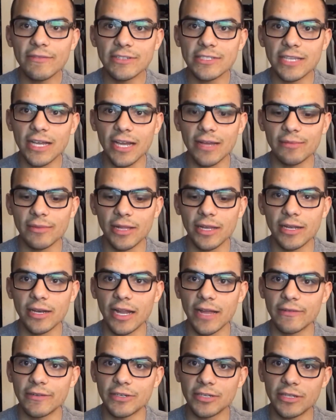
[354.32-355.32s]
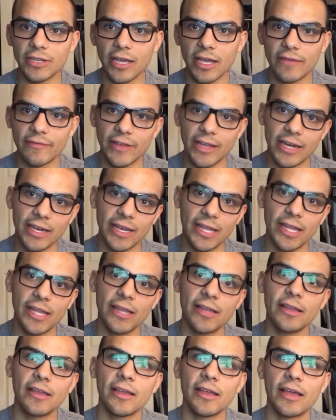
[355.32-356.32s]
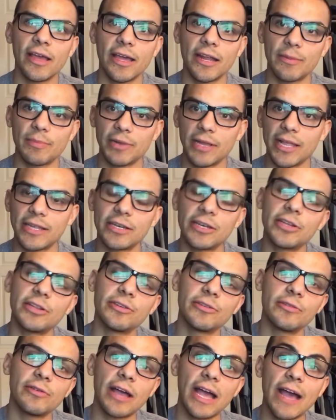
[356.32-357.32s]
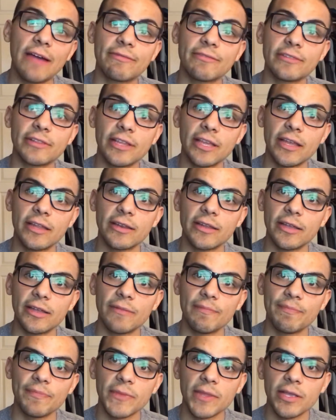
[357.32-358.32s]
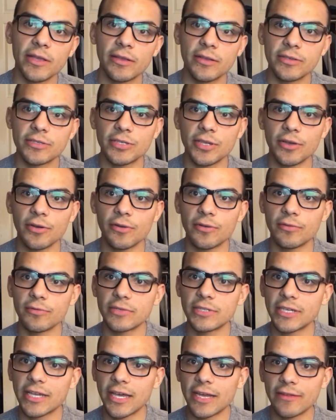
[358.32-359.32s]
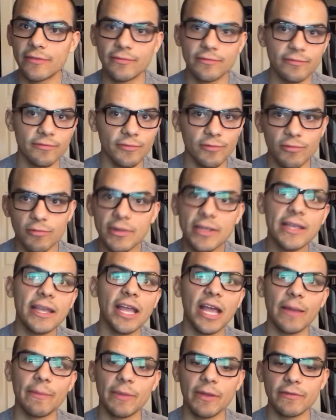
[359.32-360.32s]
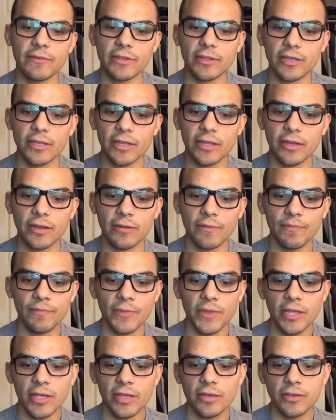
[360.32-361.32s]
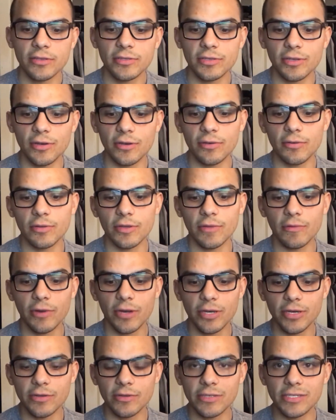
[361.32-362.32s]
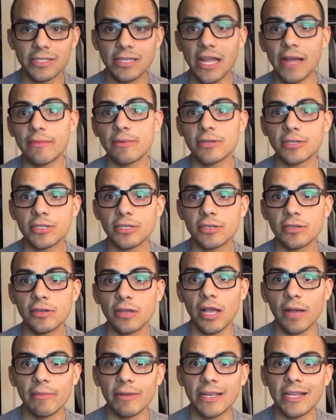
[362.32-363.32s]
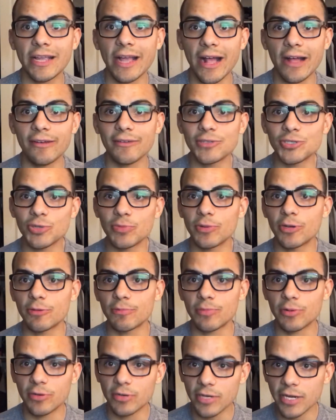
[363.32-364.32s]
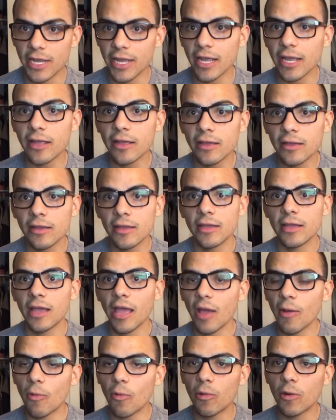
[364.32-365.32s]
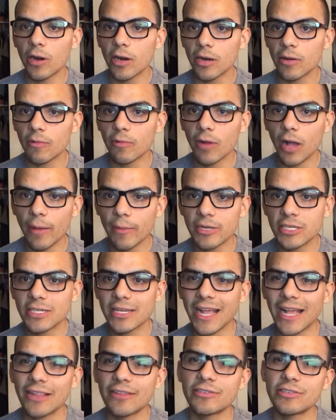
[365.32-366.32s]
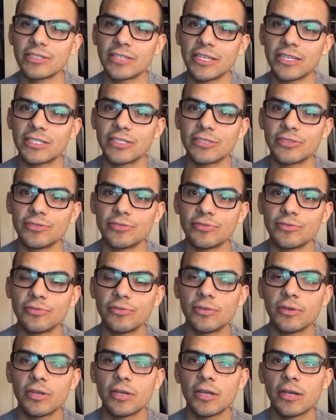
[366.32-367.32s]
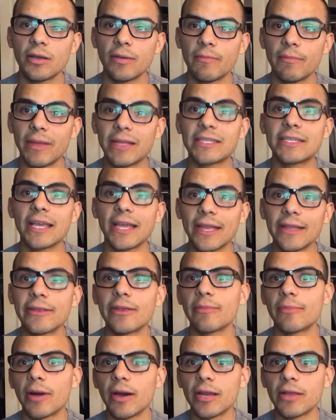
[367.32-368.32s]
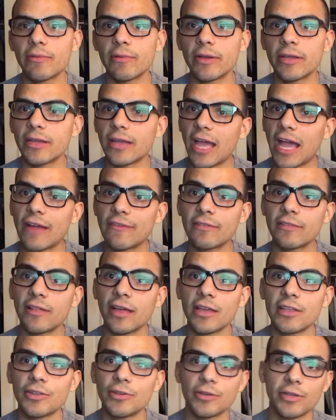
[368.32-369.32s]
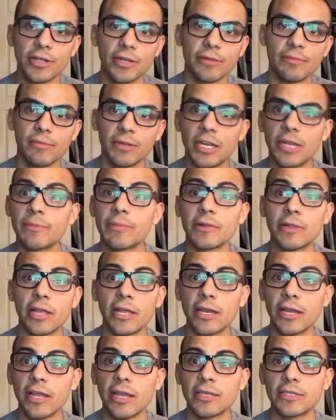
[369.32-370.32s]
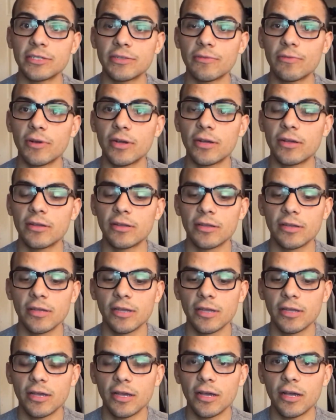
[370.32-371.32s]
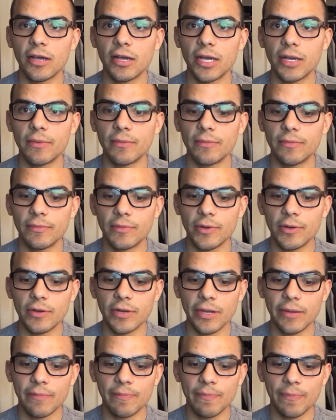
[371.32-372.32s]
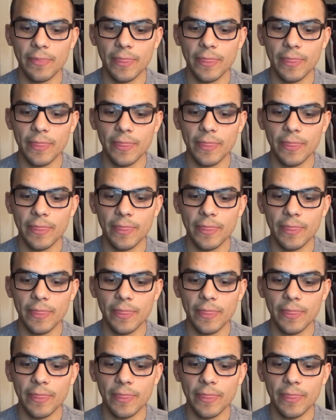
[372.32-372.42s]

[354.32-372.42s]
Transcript: timeline, have an end date, and a plan to do after the end date. So to kind of recap everything here, so you want to establish how many calories you burn per day, and how much calories you need to maintain your body weight. After that, you can manipulate it as you want. Okay.